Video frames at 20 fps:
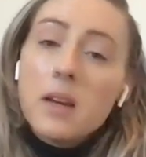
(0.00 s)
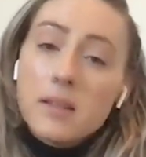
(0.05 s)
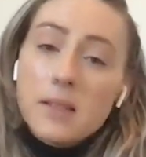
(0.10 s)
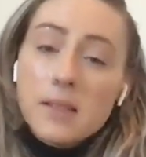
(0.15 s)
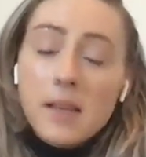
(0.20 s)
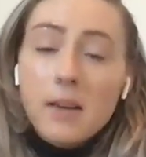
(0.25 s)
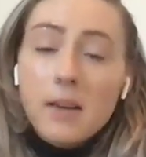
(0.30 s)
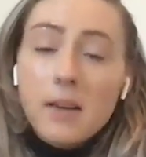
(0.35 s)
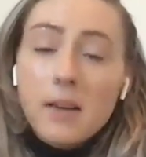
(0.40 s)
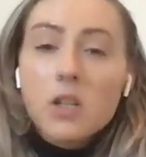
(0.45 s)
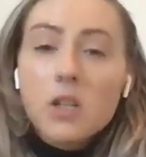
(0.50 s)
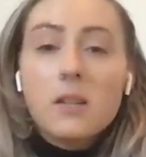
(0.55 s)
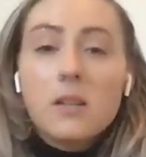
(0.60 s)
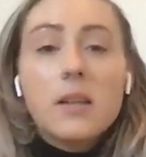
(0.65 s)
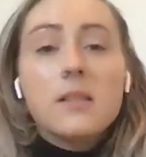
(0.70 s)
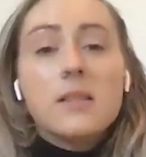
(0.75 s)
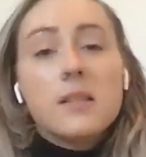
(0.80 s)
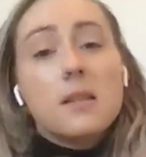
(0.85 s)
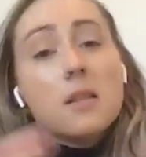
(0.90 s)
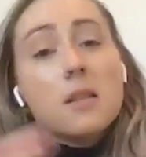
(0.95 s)
and section
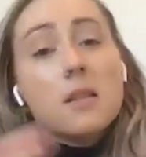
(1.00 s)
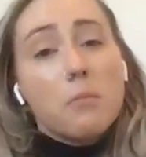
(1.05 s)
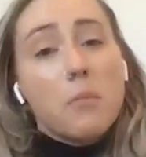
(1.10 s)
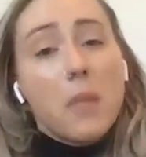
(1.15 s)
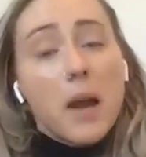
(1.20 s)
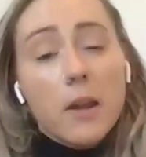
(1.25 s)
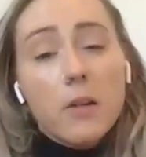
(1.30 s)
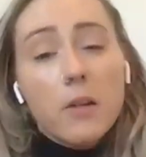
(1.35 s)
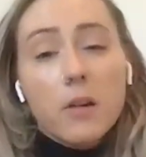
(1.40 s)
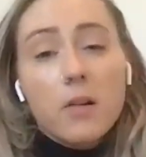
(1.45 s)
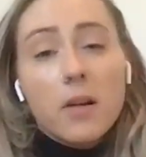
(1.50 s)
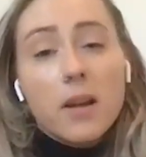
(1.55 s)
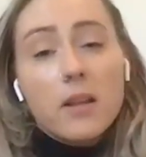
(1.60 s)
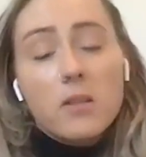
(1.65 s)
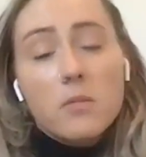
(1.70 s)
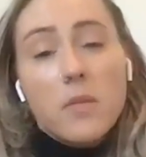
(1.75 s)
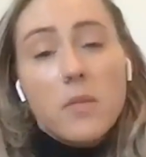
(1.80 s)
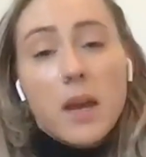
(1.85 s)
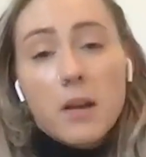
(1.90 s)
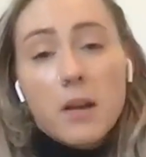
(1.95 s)
and see the micro
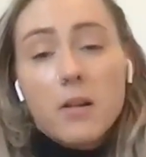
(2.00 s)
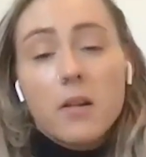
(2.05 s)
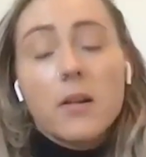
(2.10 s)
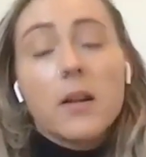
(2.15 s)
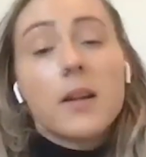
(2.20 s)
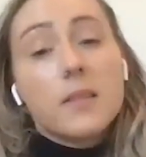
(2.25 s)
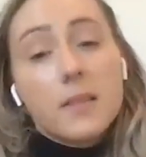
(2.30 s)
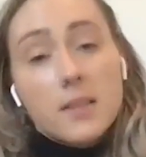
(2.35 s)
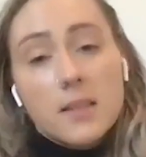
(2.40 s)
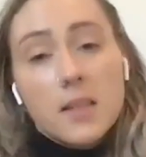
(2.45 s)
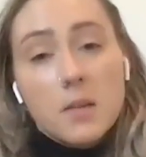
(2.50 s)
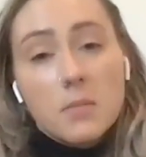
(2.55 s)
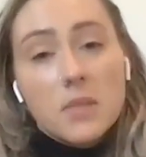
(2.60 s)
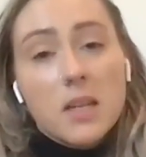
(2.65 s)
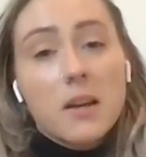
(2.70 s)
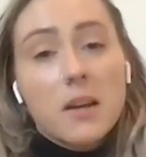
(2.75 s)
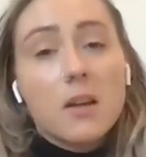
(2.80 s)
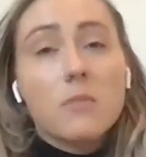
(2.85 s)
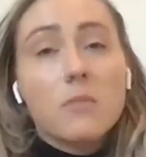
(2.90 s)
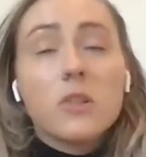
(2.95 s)
and the macro at the same
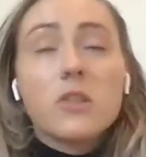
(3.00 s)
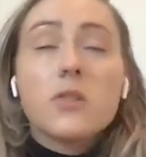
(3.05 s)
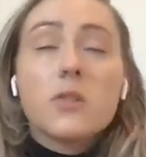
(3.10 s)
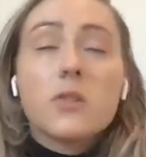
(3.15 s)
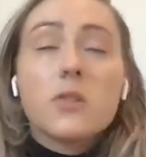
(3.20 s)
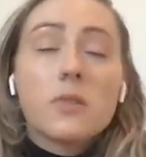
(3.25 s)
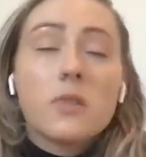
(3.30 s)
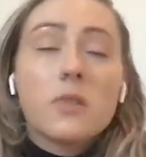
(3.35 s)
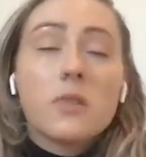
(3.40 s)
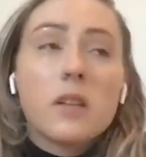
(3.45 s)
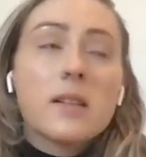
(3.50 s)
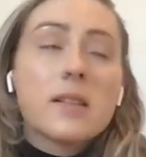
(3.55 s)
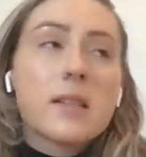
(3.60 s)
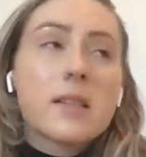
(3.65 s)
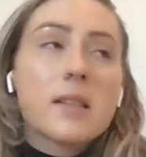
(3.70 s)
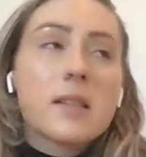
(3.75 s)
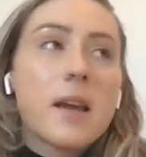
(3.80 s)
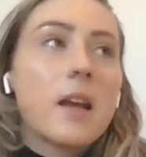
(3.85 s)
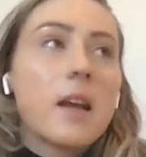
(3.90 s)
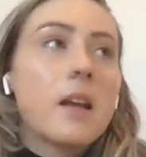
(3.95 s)
time, which is really
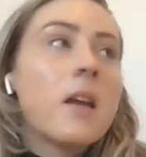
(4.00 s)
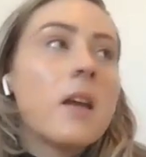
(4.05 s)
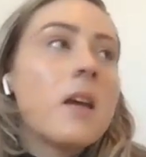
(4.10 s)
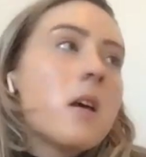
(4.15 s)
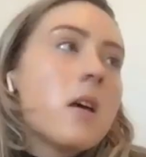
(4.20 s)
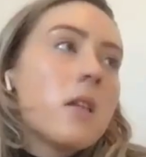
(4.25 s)
exciting.